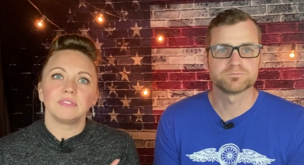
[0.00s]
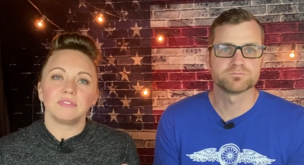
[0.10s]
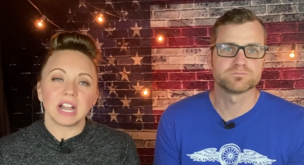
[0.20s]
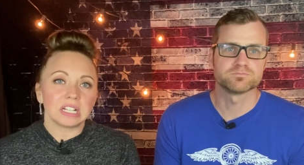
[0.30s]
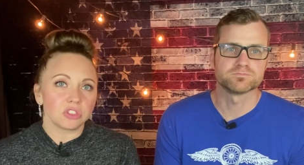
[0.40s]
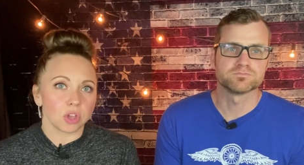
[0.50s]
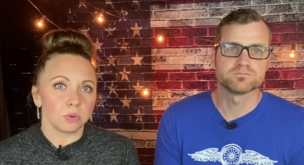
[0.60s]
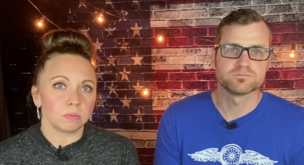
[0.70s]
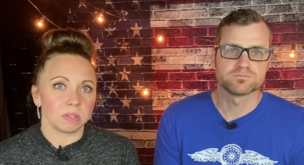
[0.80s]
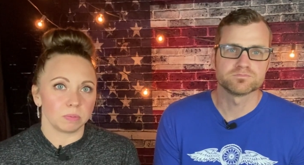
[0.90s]
Speaker 1: find
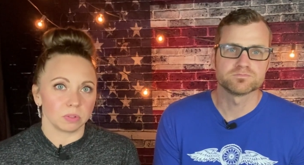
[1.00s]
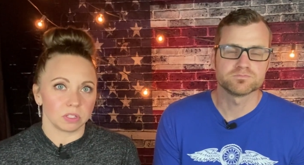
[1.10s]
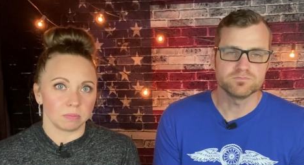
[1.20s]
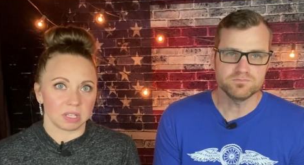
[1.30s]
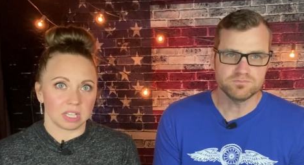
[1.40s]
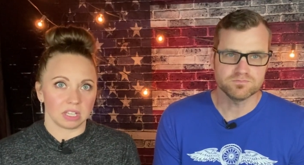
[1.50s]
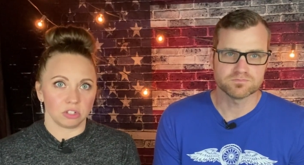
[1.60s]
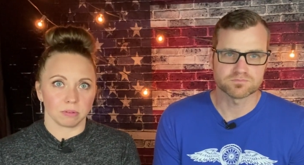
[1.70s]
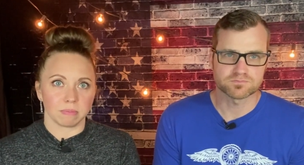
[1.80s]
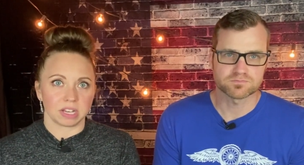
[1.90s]
those people to be
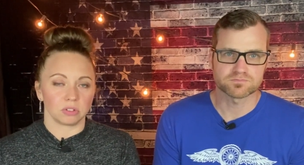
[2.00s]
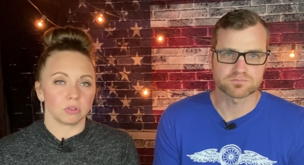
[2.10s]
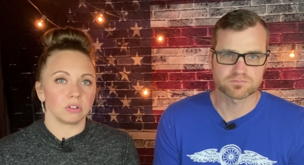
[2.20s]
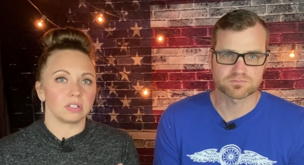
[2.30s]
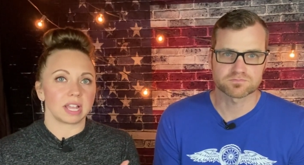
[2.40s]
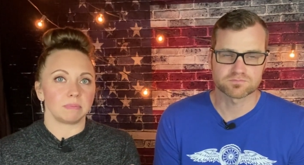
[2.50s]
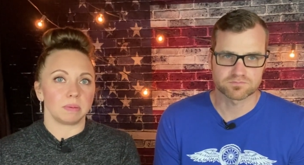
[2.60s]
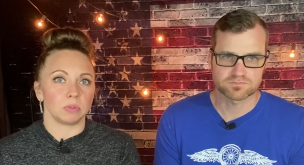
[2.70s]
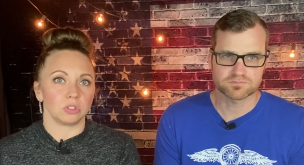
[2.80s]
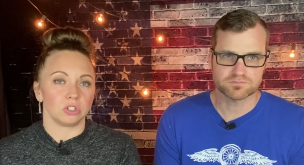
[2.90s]
your mentors and
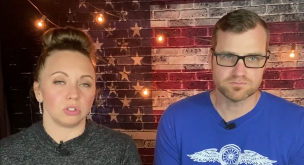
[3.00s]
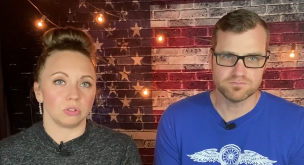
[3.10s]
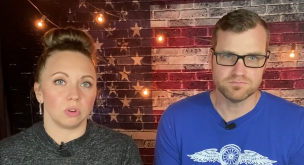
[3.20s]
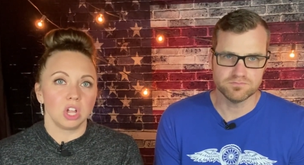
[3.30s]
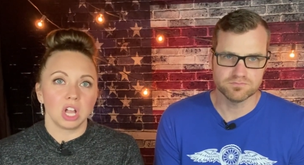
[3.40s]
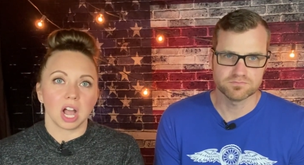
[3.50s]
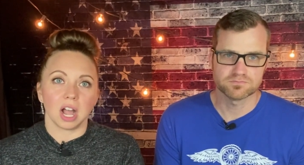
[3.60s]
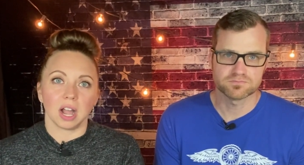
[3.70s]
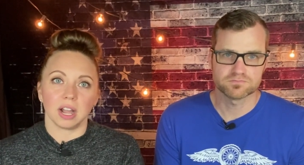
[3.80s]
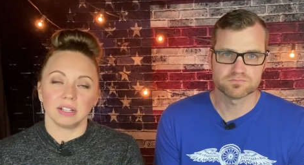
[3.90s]
people to
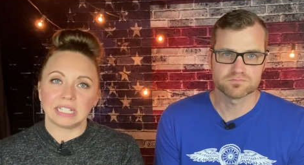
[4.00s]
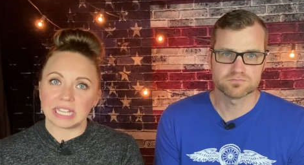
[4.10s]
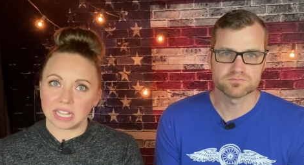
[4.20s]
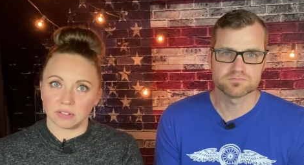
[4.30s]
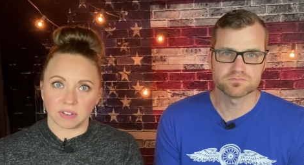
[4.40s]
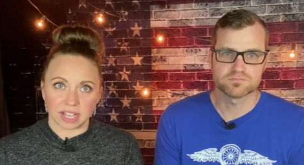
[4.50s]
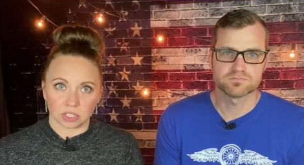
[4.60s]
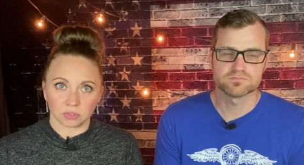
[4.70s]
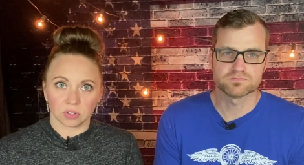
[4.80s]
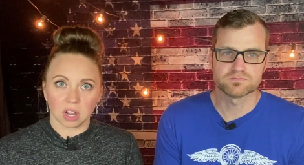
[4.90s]
get
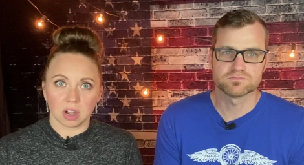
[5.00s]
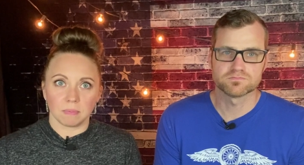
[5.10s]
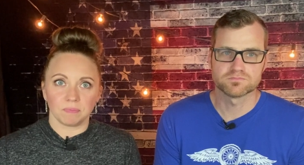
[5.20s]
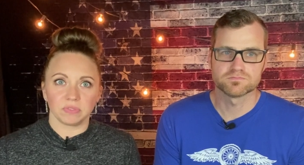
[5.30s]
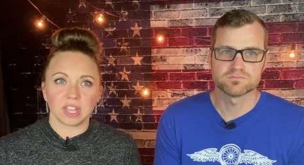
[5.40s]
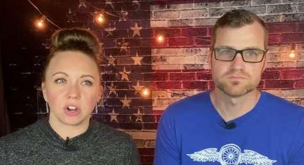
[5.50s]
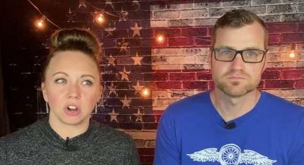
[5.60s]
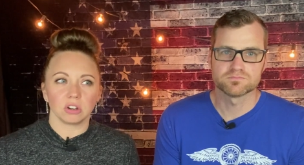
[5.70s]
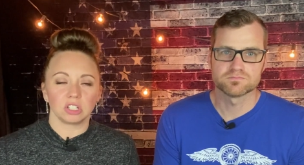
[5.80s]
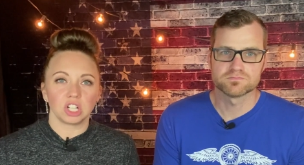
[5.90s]
advice from that
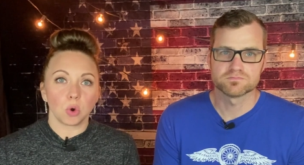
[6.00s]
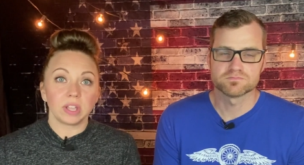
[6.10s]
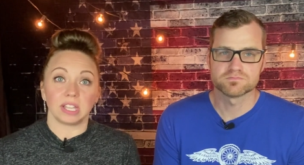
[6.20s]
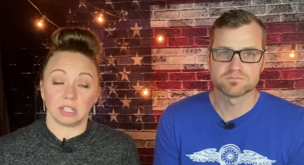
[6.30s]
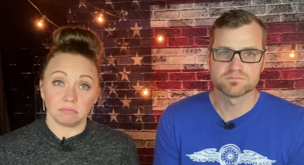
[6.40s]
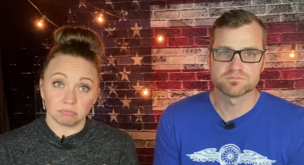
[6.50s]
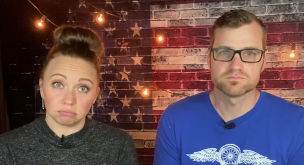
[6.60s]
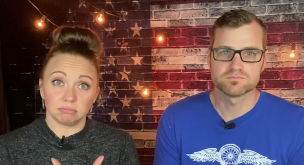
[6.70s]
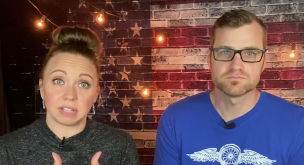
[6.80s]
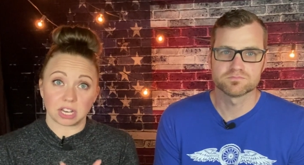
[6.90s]
are going
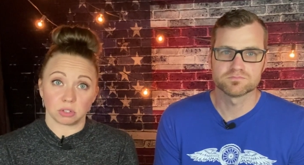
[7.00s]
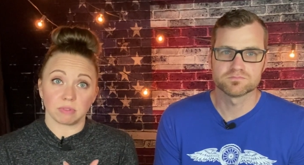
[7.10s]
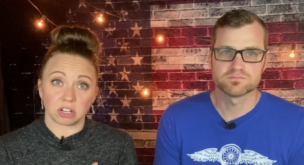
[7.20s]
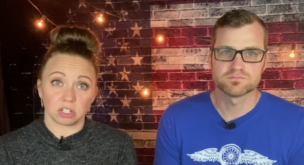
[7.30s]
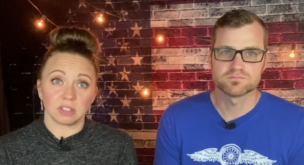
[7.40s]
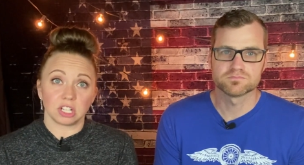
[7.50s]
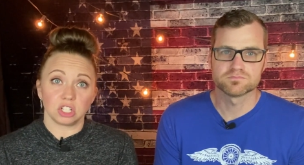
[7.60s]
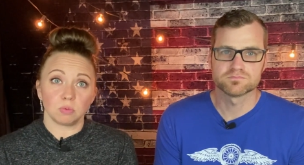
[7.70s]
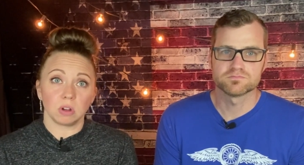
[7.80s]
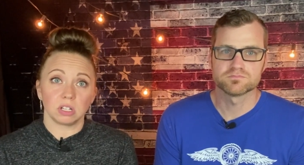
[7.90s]
in that direction
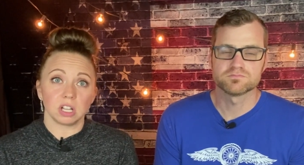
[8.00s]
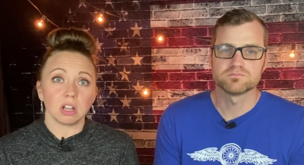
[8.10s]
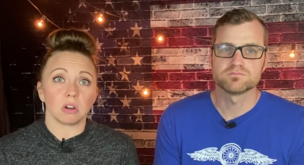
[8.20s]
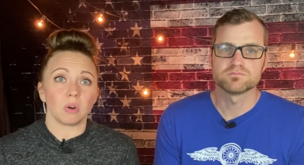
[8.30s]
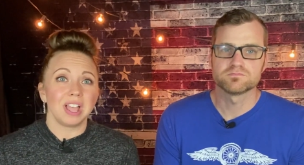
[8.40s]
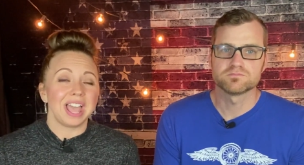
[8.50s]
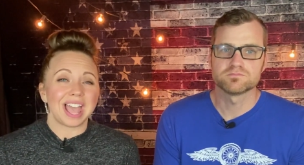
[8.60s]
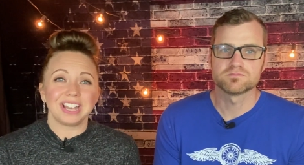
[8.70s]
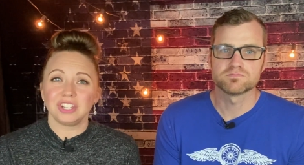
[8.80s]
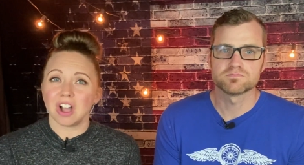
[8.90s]
that you want to go,
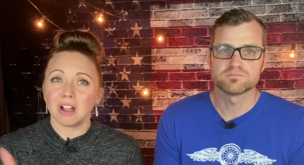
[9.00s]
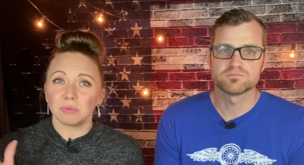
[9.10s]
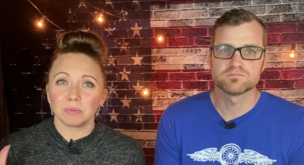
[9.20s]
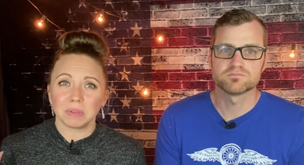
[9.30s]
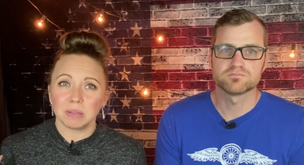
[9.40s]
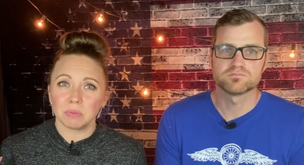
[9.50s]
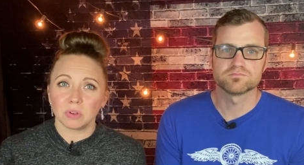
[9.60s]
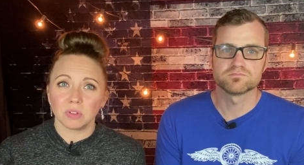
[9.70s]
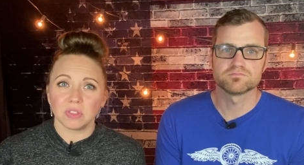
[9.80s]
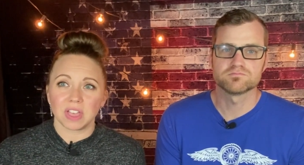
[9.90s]
and not with
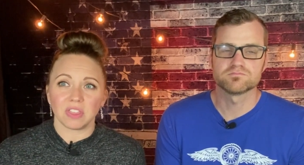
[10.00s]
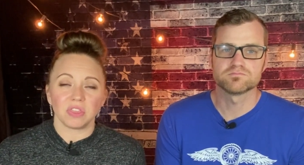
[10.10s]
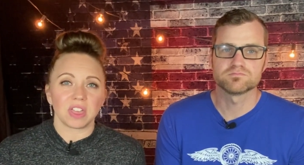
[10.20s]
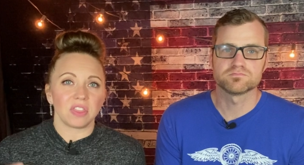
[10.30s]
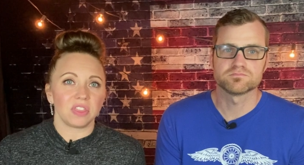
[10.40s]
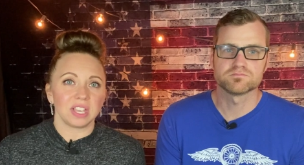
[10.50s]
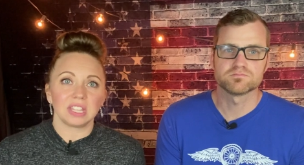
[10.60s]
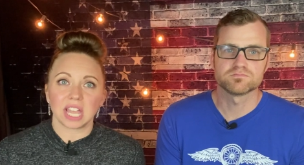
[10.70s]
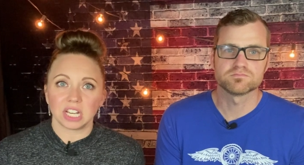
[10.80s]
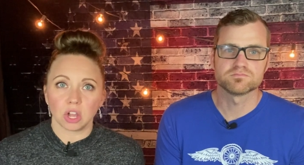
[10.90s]
people that
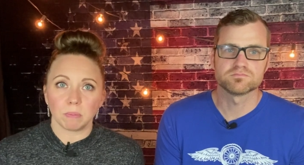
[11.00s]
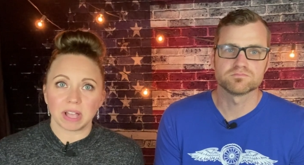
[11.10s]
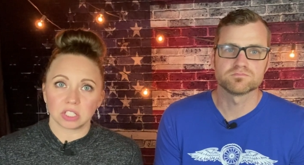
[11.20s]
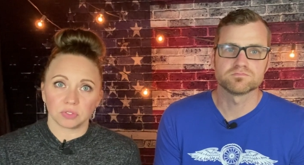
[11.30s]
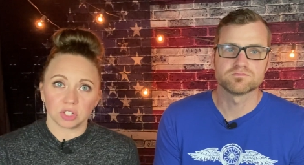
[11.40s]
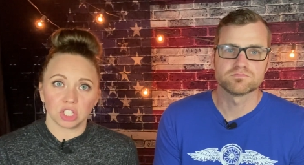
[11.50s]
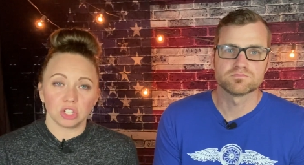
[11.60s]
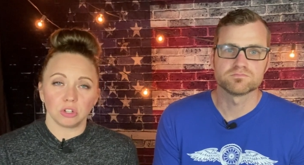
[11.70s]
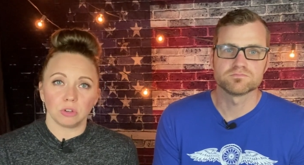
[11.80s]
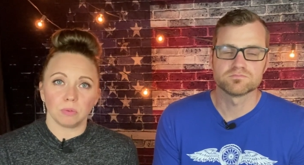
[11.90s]
think they know best for
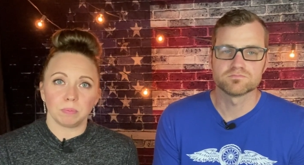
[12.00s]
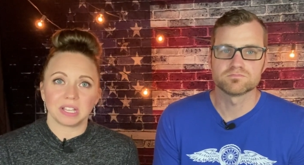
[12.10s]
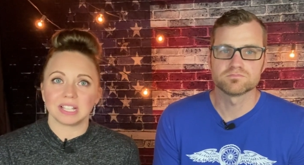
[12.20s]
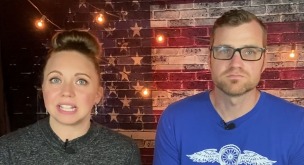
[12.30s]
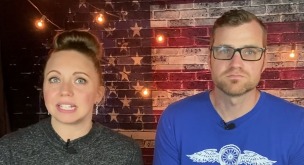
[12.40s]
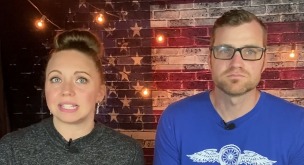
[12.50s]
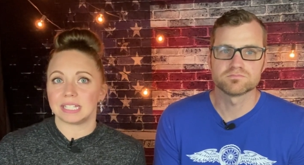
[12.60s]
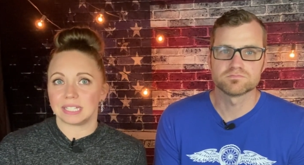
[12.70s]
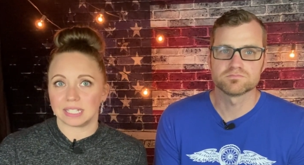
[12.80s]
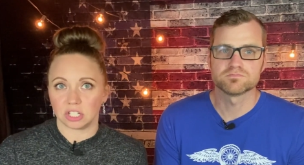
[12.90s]
you because that's
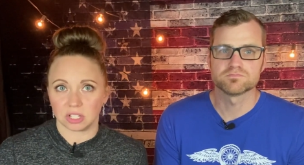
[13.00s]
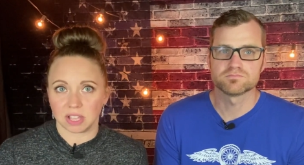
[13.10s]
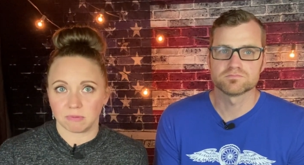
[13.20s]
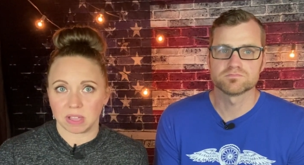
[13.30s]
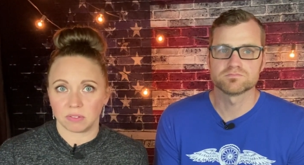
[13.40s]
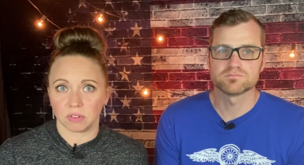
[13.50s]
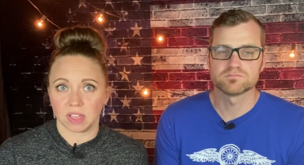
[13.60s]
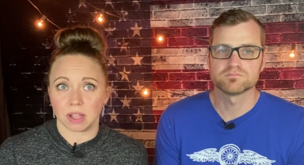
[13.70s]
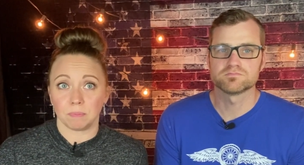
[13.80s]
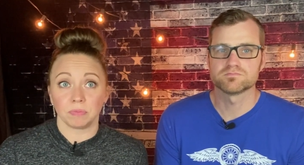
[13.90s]
the decision they've made for
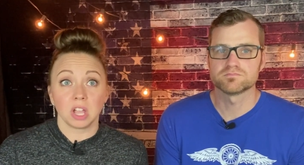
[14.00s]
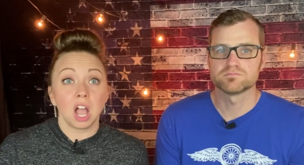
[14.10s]
them.